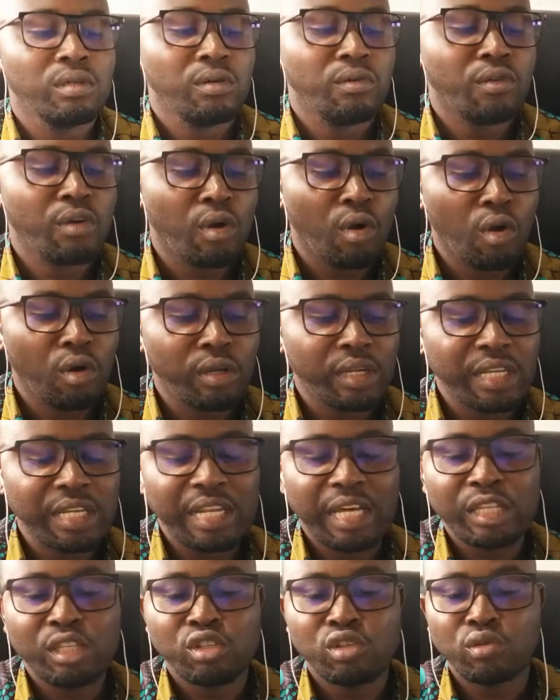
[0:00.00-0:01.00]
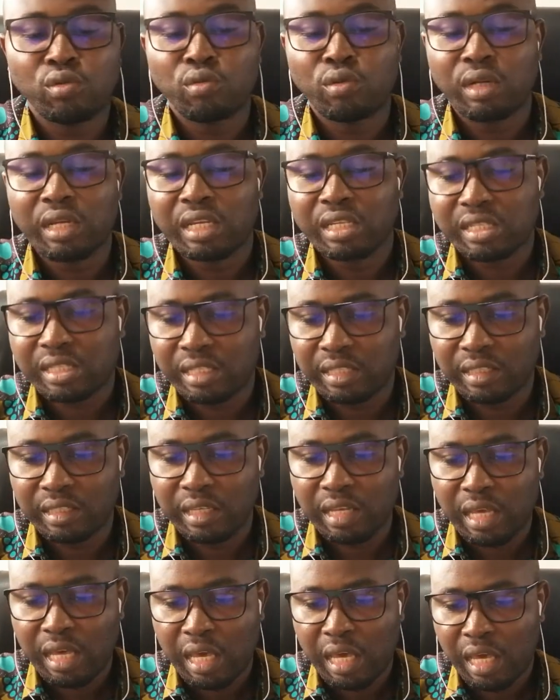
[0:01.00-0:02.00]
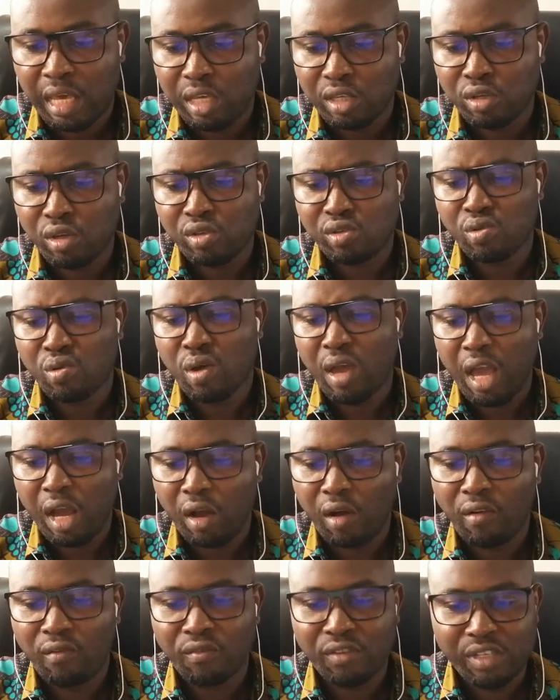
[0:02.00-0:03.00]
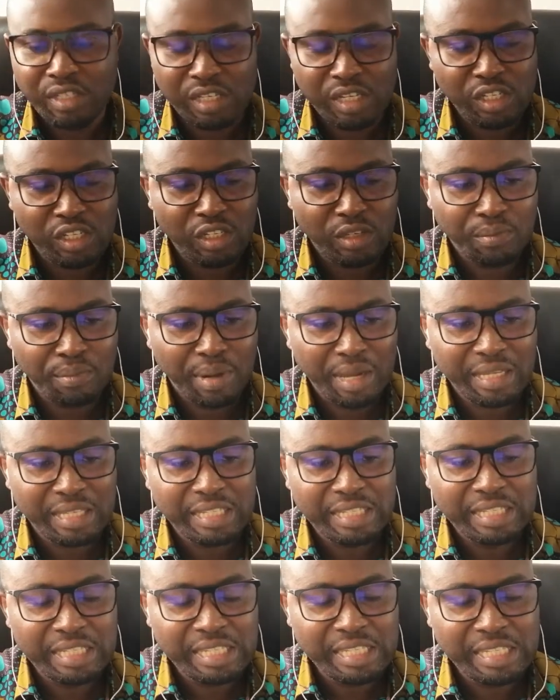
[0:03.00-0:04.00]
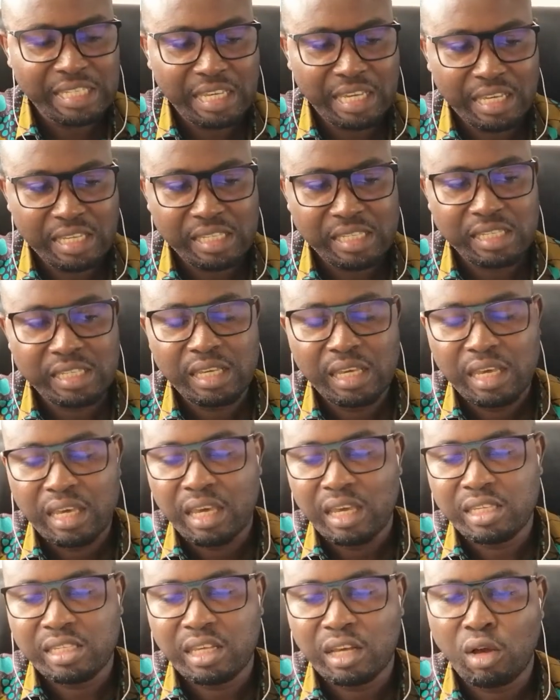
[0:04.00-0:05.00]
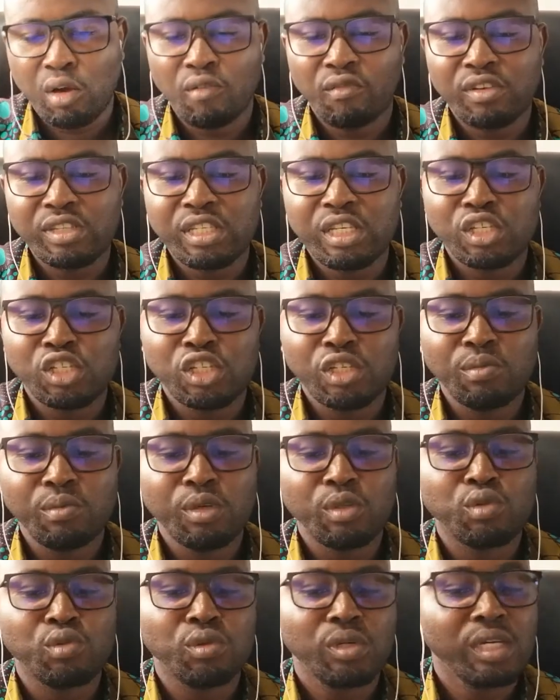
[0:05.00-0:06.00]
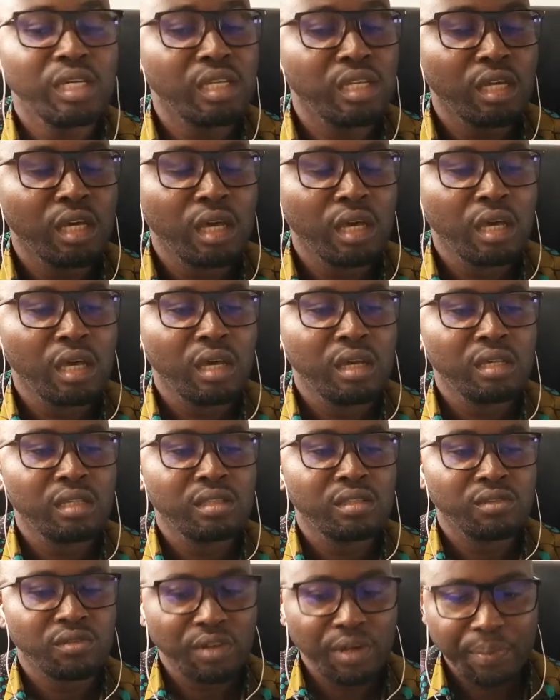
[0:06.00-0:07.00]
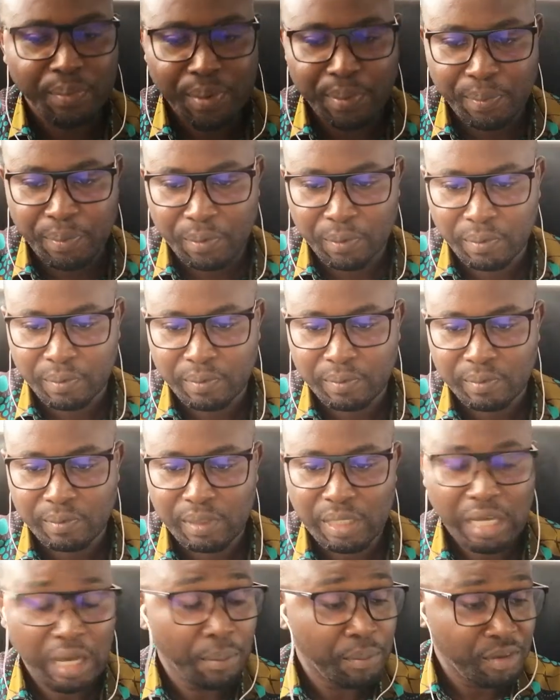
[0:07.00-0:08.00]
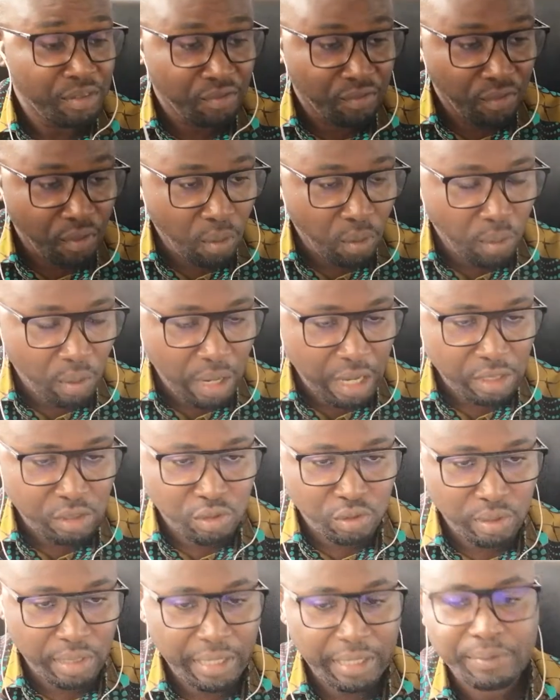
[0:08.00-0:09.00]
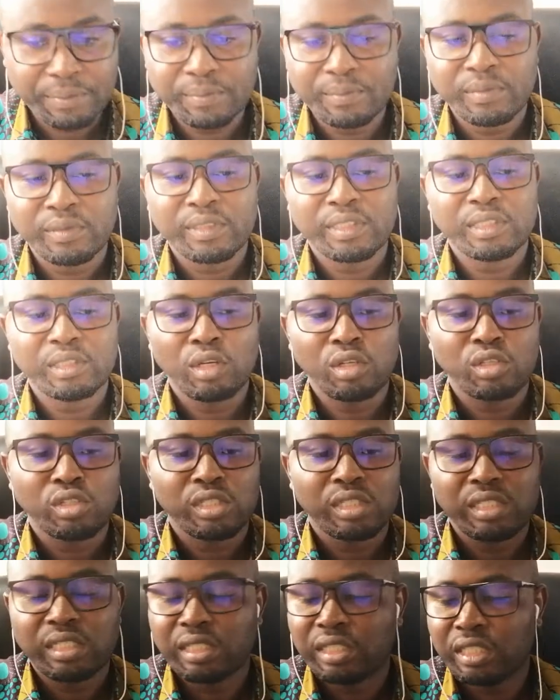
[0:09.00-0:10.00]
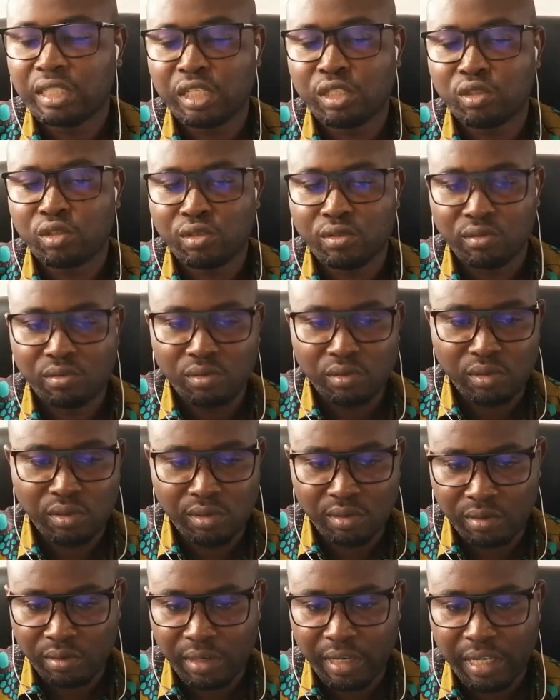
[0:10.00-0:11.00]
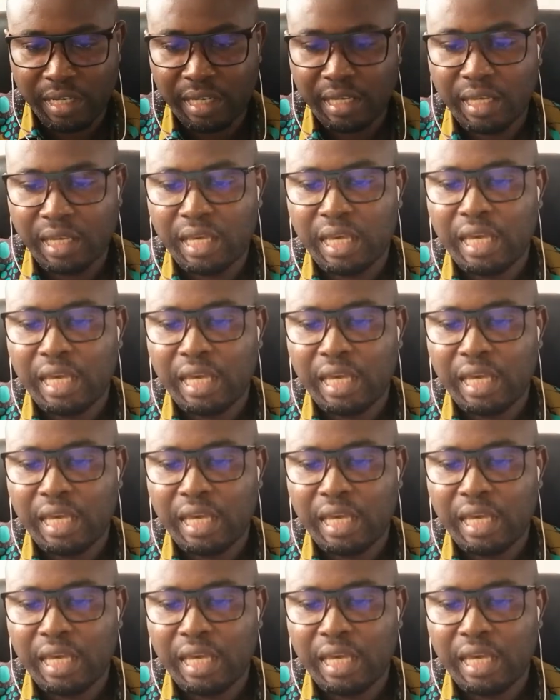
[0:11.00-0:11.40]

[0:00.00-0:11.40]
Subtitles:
recording that you will listen is also a conversation, but in this case it's a conversation between three people. It can be four actually, not just three.